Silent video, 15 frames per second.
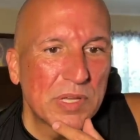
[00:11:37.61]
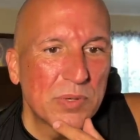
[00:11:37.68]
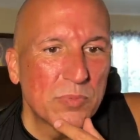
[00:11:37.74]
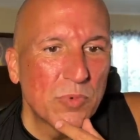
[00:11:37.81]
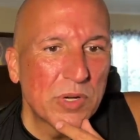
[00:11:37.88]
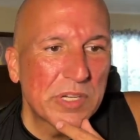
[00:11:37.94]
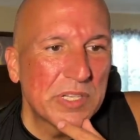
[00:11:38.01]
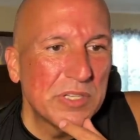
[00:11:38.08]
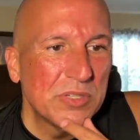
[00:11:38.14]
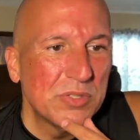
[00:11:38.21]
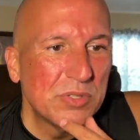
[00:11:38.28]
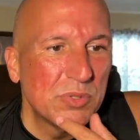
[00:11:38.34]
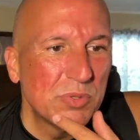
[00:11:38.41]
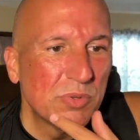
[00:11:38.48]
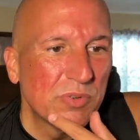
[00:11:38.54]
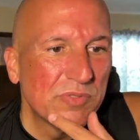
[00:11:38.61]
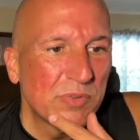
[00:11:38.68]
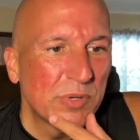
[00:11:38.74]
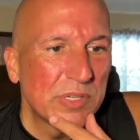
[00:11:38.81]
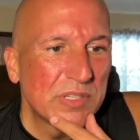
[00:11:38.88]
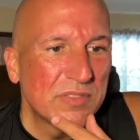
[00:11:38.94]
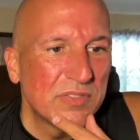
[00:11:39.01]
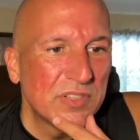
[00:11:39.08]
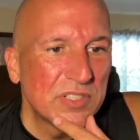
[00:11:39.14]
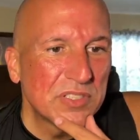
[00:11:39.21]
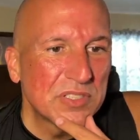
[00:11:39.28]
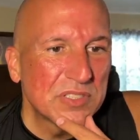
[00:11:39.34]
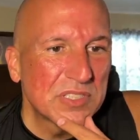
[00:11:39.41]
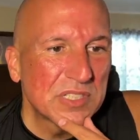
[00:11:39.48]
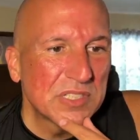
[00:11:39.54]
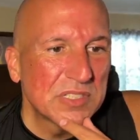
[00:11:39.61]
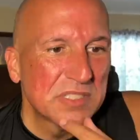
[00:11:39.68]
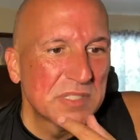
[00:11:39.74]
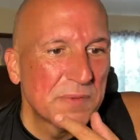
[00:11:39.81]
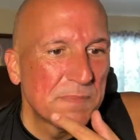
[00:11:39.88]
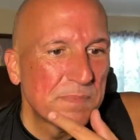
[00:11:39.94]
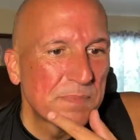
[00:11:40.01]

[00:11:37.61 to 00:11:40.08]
and what can you do to avoid deficiencies?